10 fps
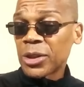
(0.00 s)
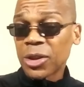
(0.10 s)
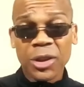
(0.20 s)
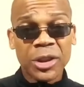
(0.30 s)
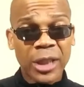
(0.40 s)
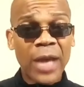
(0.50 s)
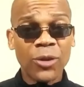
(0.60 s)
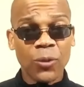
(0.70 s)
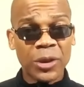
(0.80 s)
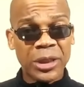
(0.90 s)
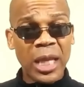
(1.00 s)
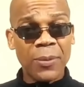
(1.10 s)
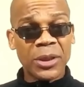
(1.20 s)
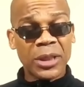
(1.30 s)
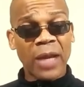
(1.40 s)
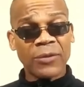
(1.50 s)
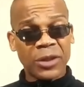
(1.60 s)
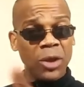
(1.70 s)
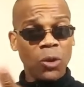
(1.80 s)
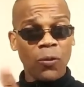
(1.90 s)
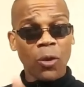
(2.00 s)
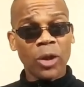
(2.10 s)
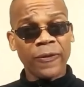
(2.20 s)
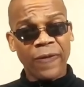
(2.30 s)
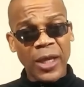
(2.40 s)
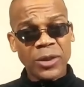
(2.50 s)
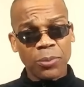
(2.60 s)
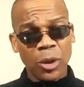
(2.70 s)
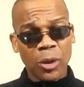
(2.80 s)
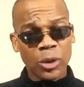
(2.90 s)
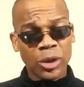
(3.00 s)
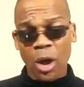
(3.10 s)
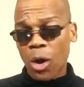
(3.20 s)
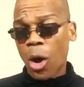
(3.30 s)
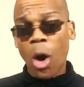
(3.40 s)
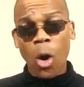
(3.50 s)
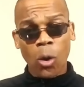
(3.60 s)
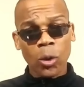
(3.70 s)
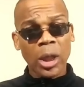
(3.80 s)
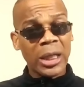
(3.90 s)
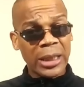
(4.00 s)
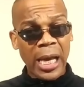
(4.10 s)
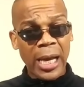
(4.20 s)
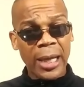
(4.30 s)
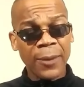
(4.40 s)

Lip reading: to the slanderous statements that I've seen over on Facebook, which are all a lie.